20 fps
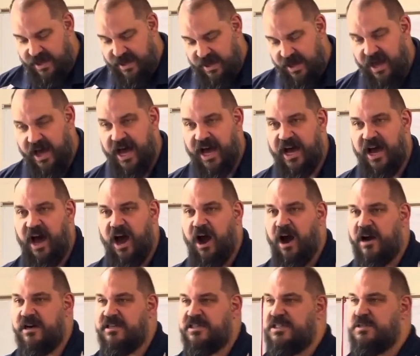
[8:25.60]

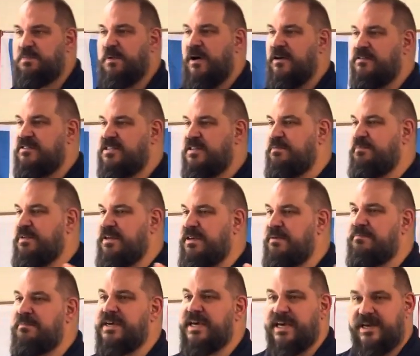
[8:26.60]
aren't supposed to be
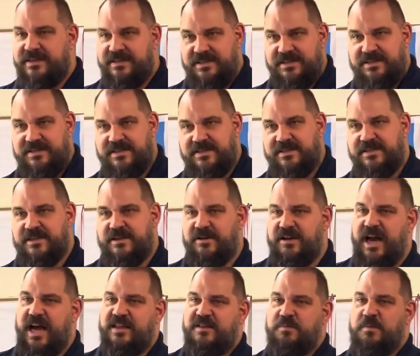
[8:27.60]
mixed. You're
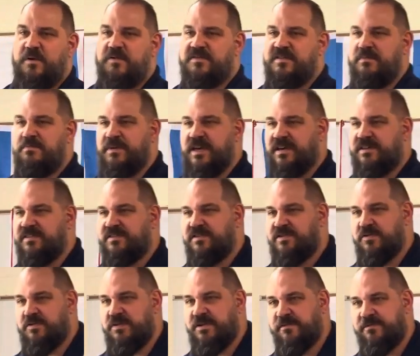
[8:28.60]
not supposed to mix
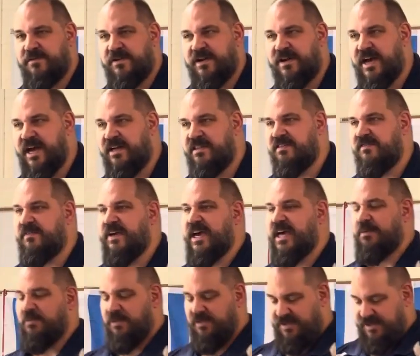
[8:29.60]
2 different kinds of
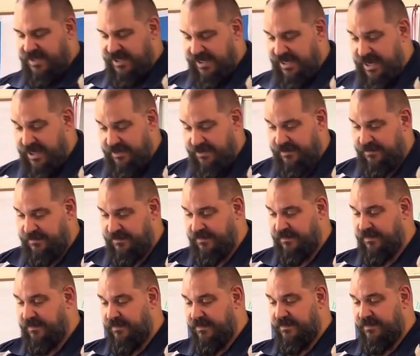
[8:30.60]
animals together.
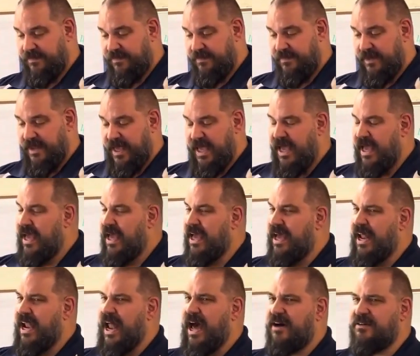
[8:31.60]

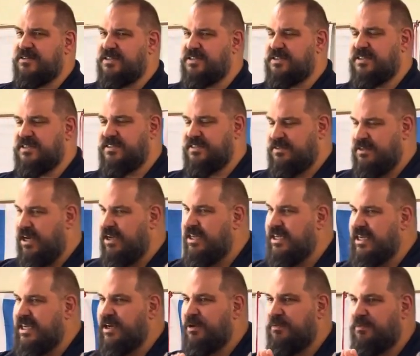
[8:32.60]
Now I was
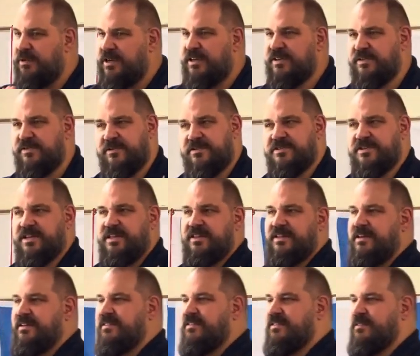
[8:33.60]
studying and researching
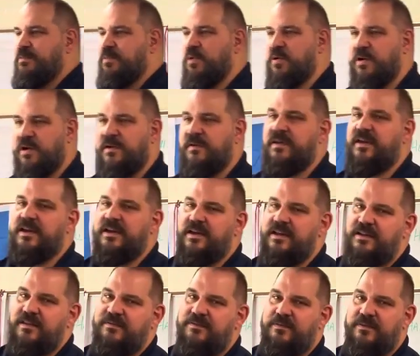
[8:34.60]
this some more
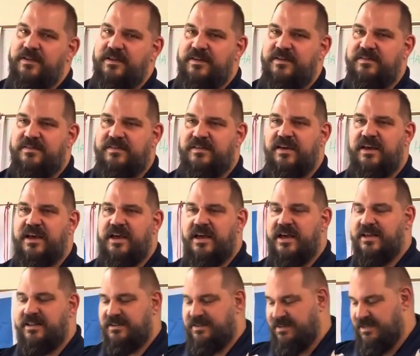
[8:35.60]
for this
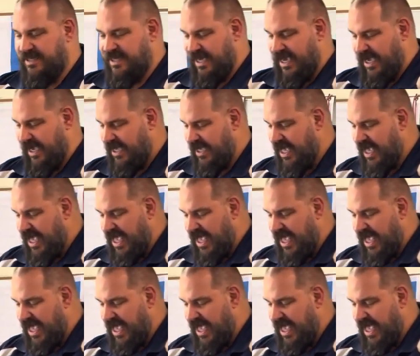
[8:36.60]
today.